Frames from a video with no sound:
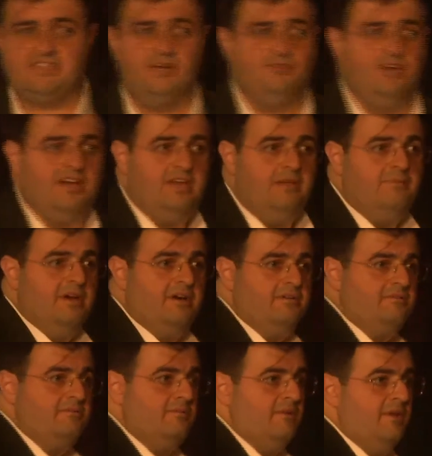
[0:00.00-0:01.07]
Saudi Arabia,
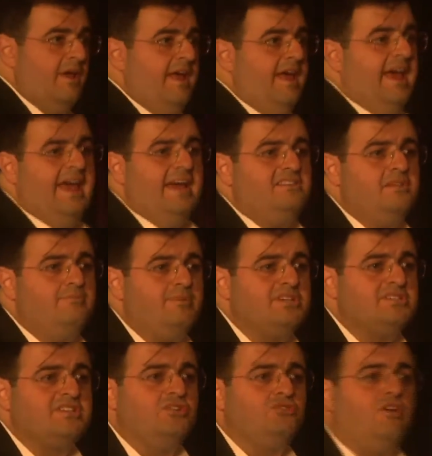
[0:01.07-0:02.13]

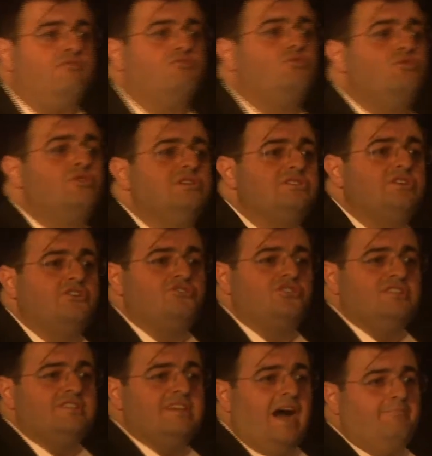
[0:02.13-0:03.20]
80% of Google
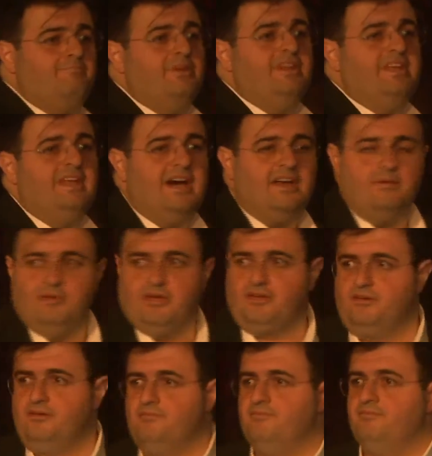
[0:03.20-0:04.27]
searches happen in Arabic.
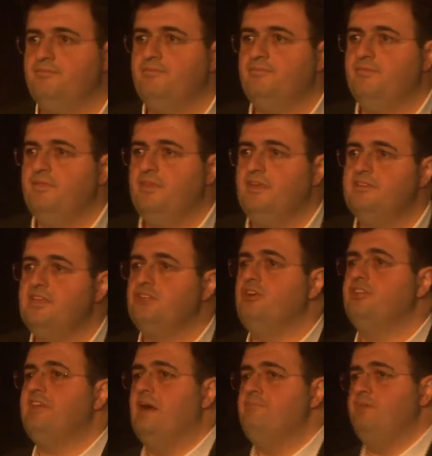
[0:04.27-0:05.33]
They
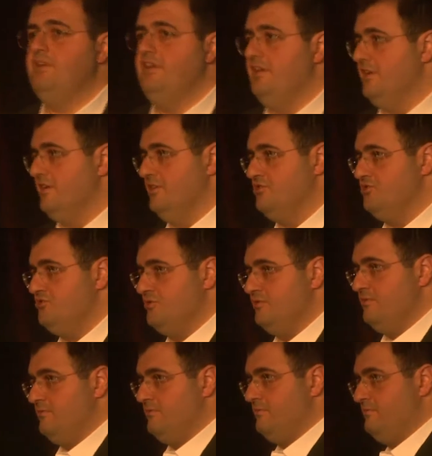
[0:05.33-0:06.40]
don't happen in English.
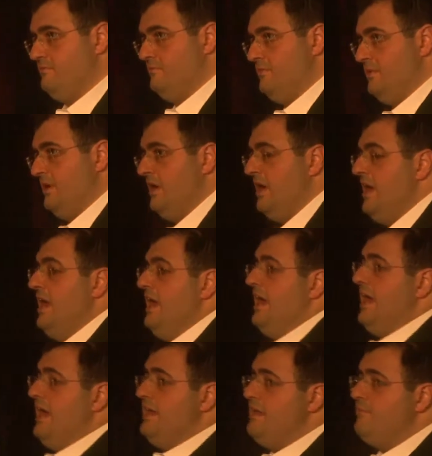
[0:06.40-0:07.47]

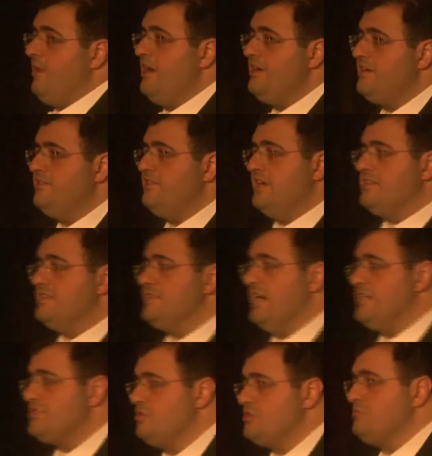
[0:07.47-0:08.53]
In a market that is
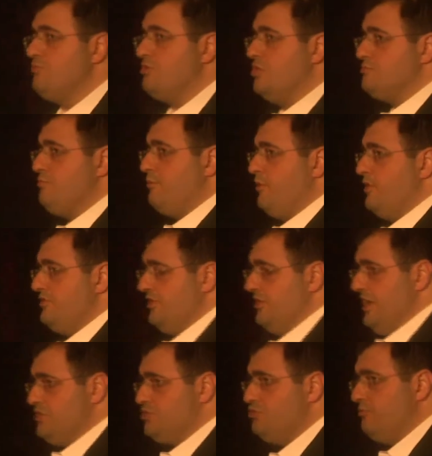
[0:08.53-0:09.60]
as cosmopolitan
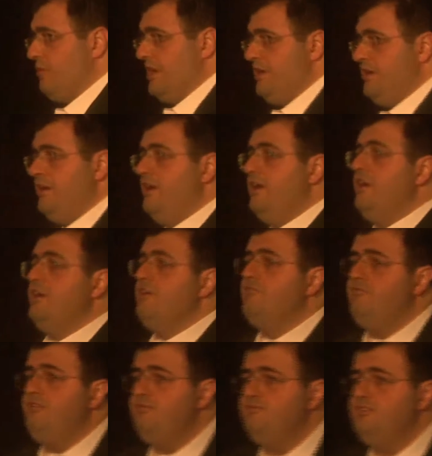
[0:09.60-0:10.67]
as Dubai,
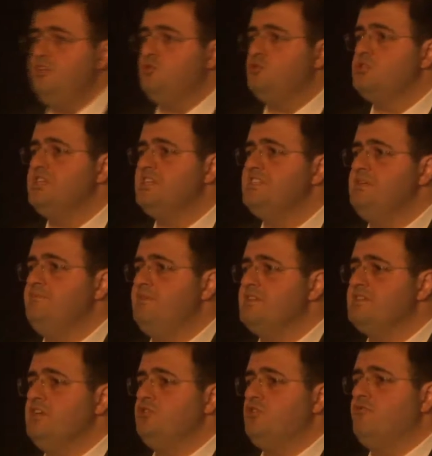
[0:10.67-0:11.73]
50 to
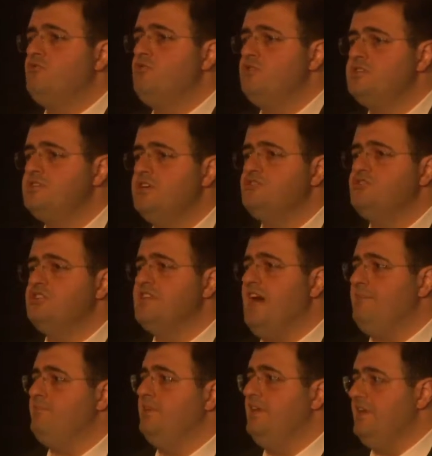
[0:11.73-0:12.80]
60% of Google searches
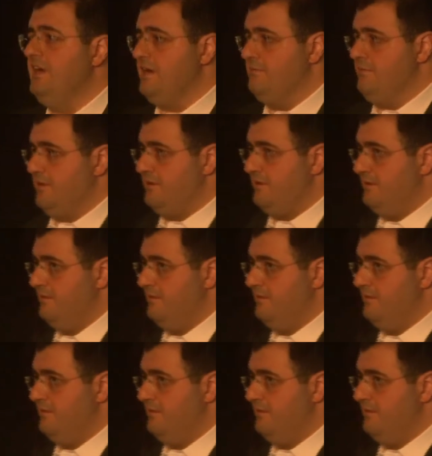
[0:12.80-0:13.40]
happen in Arabic.